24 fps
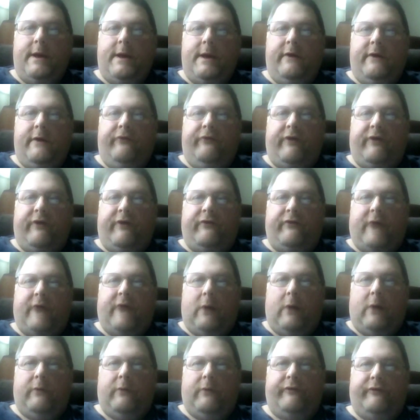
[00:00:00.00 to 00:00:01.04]
6
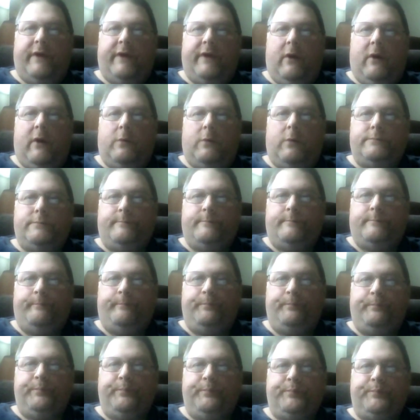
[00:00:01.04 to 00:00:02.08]
hours ago,
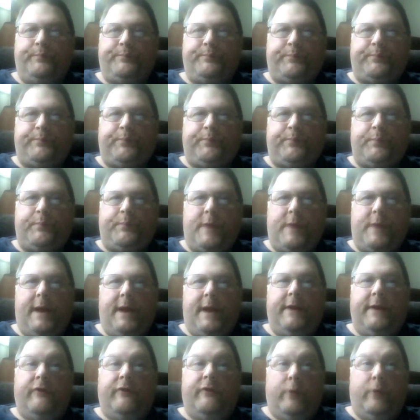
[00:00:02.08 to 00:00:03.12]

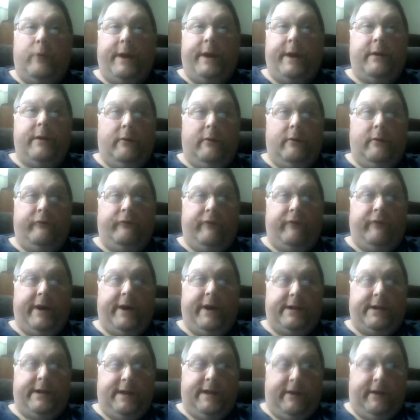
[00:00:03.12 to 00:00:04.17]
and the tweet goes
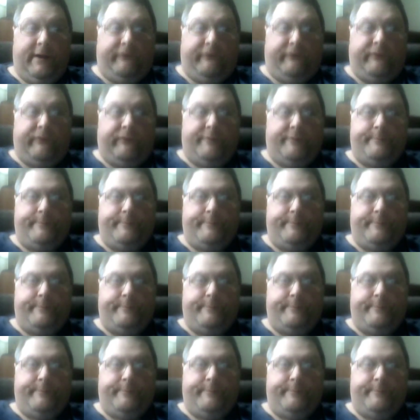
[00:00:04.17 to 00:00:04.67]
like this.